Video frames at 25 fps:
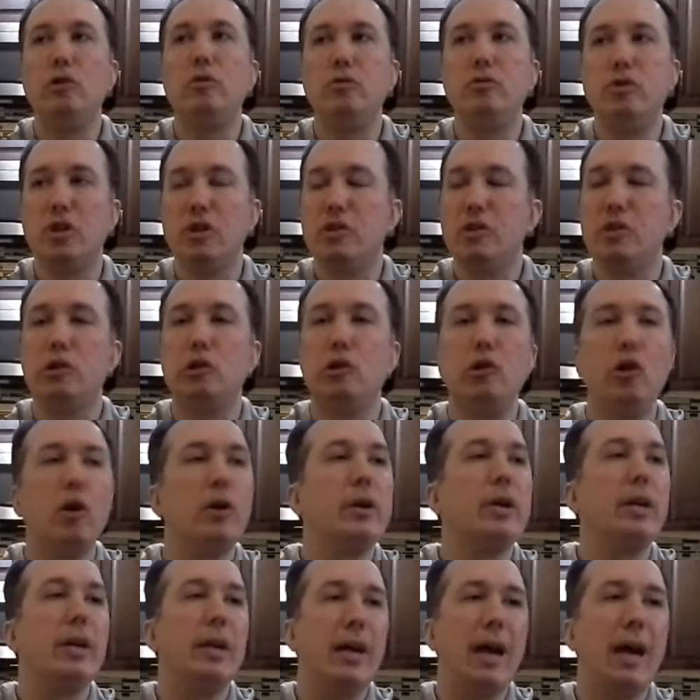just
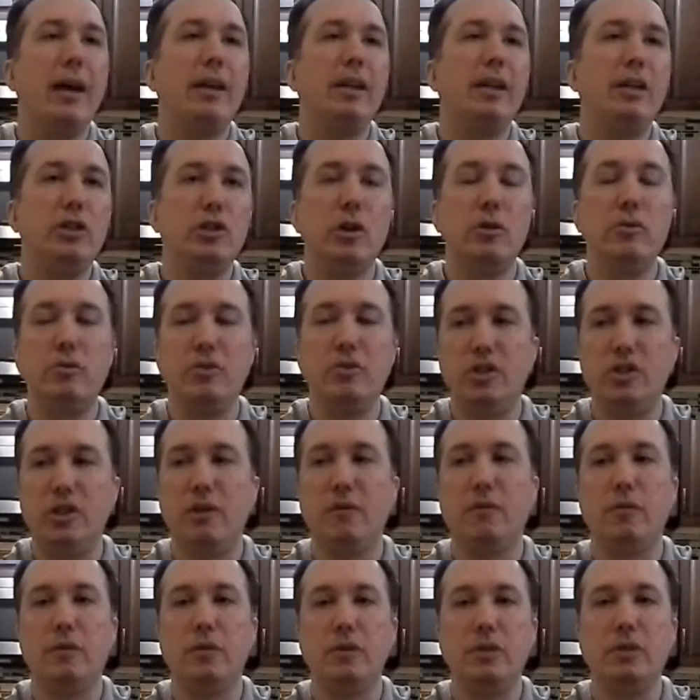looking at each other's
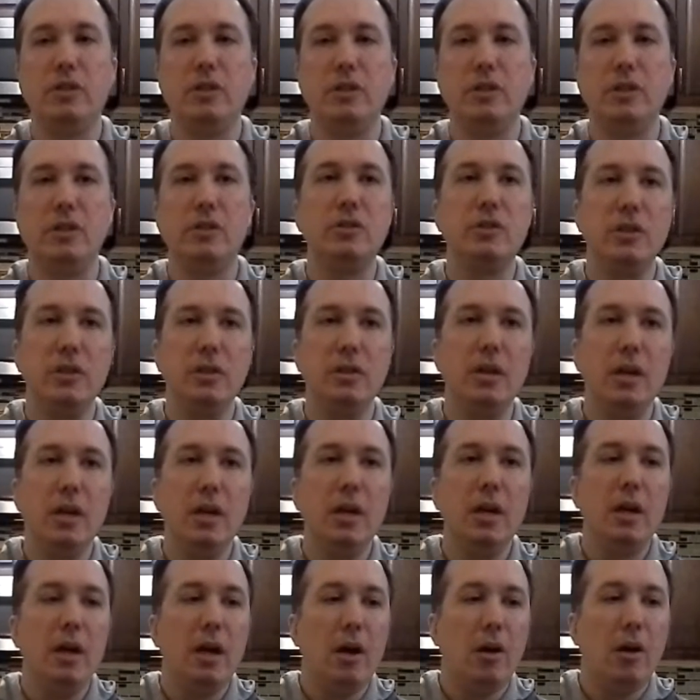differences and
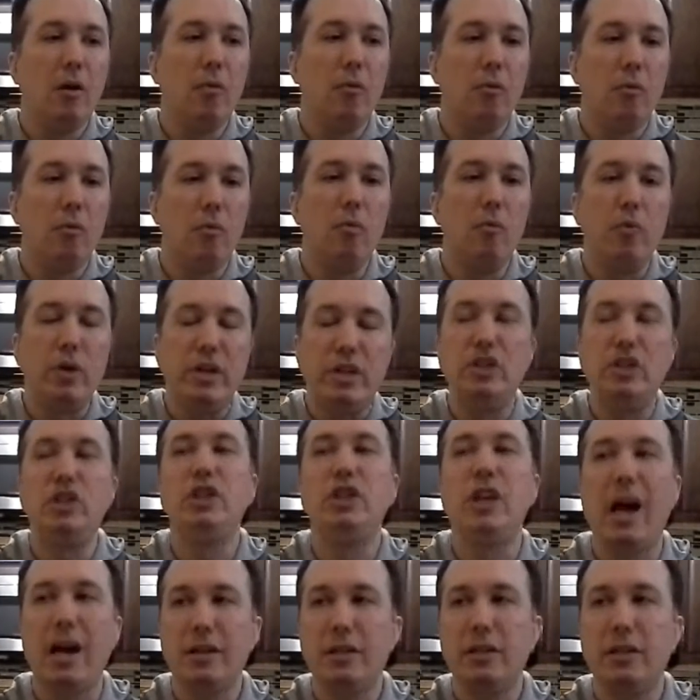
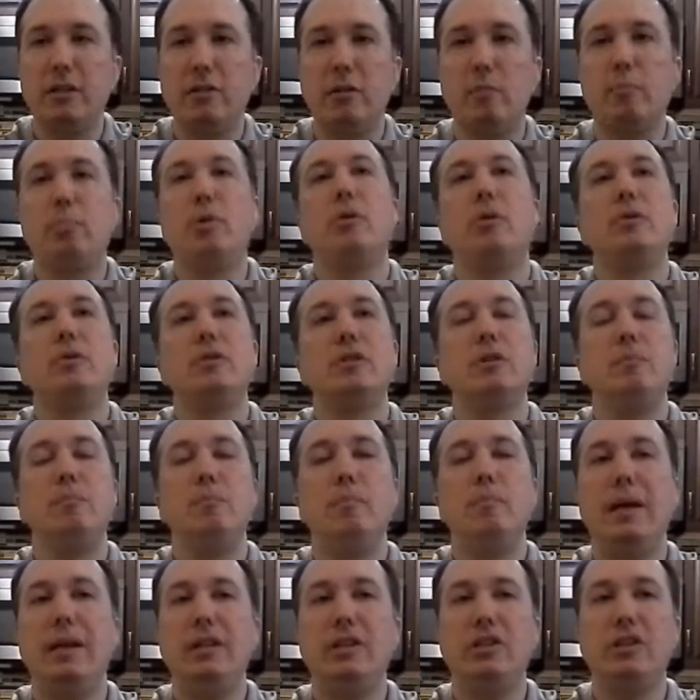rejecting the
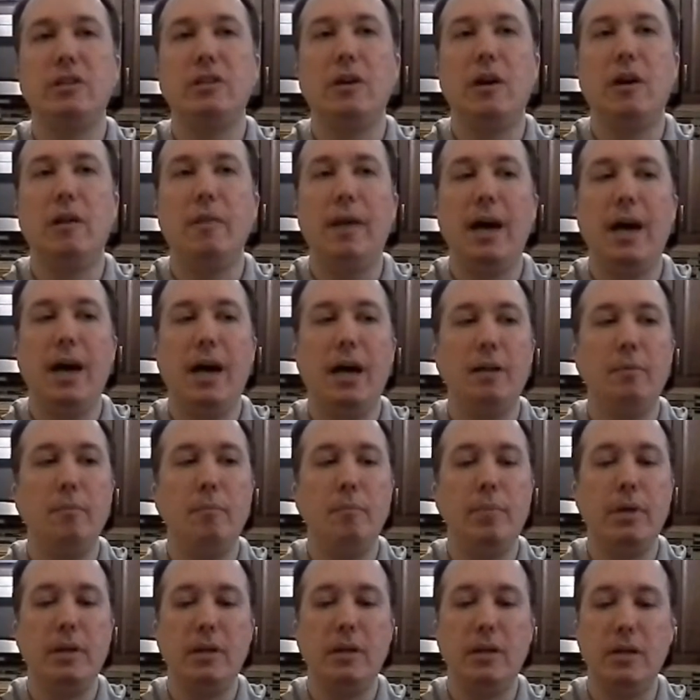person based on that.
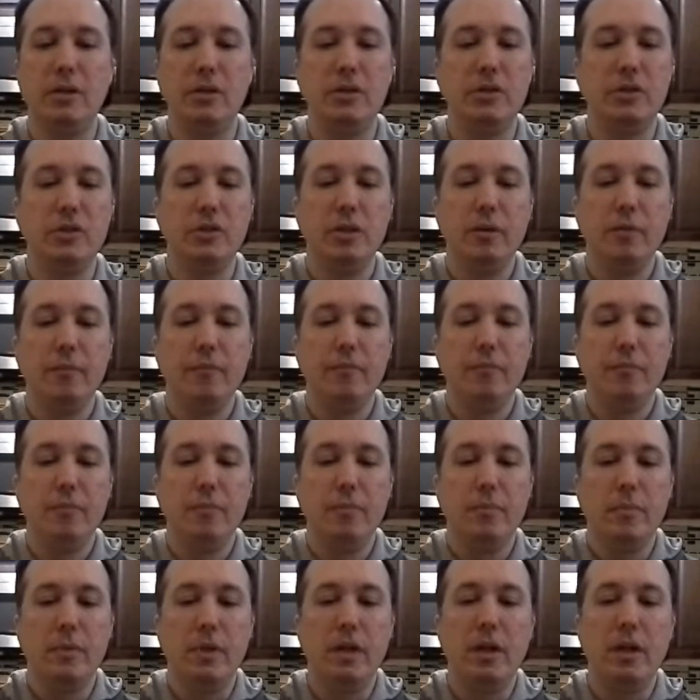Because
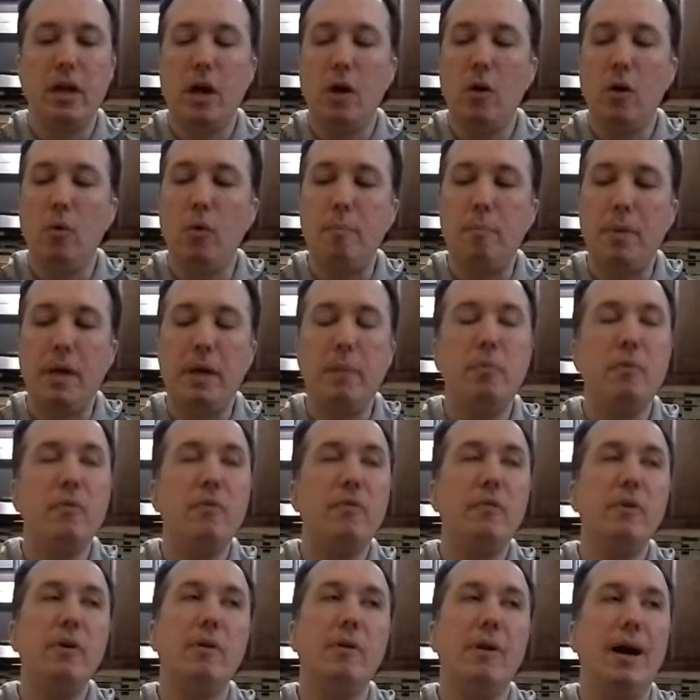when people
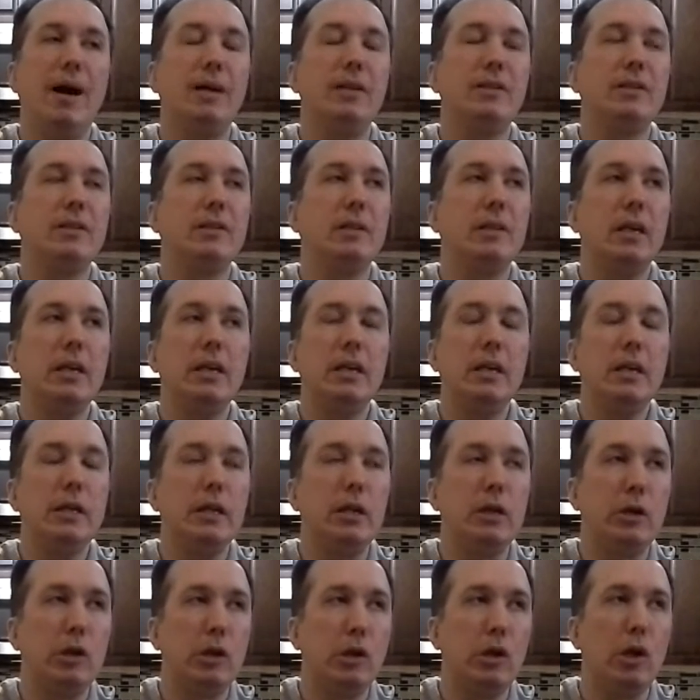feel isolated
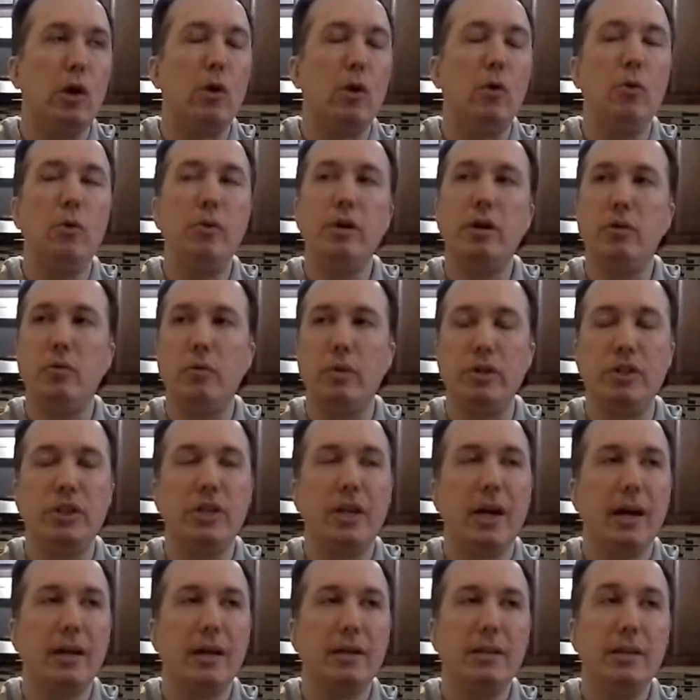and alone and
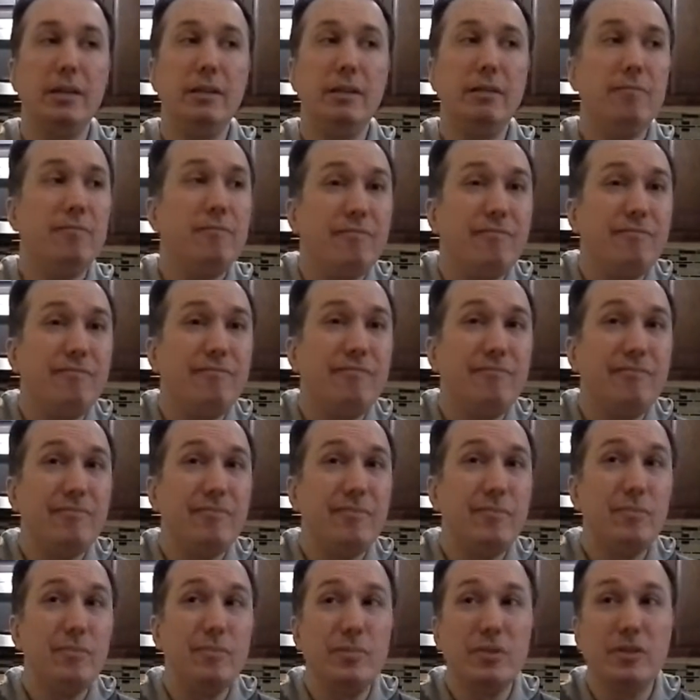rejected,
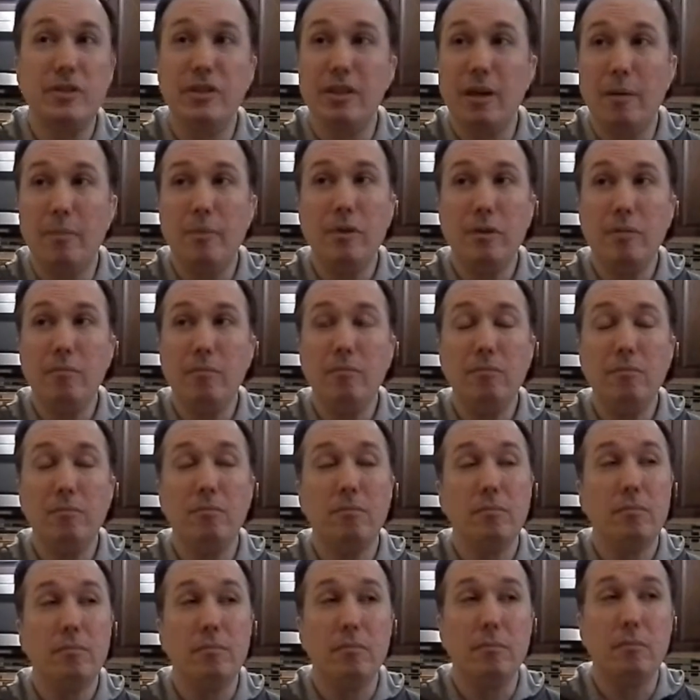some of them
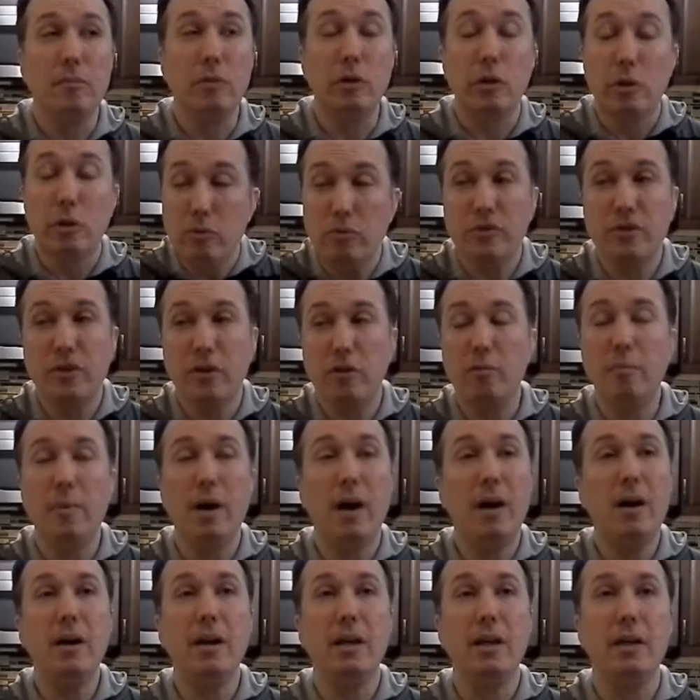lose their
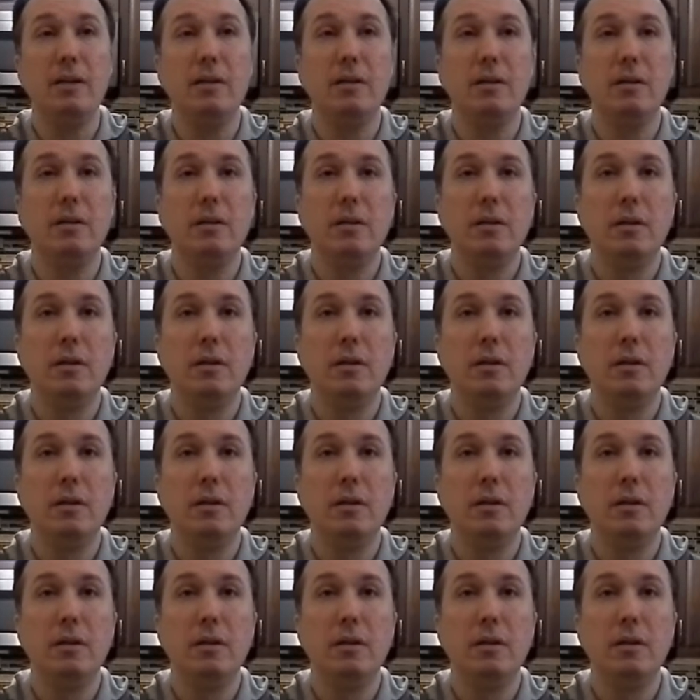mind,